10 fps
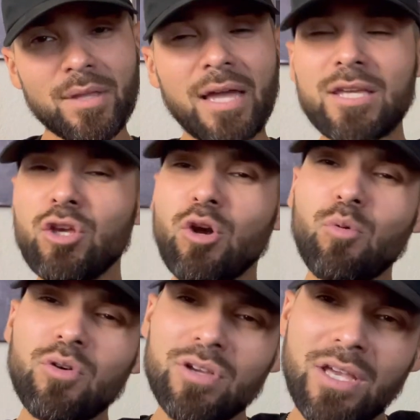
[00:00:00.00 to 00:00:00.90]
And you
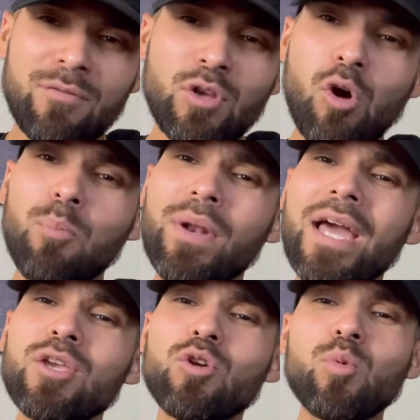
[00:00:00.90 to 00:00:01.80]
know, if you don't
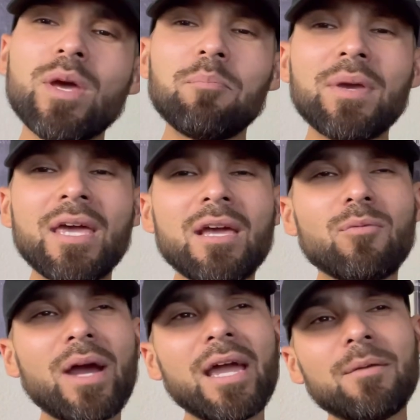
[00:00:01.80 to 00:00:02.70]
play, you don't win big,
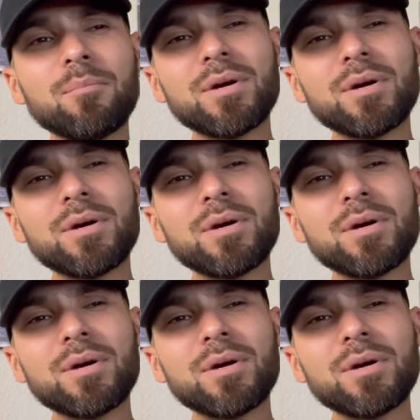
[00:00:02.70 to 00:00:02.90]
right?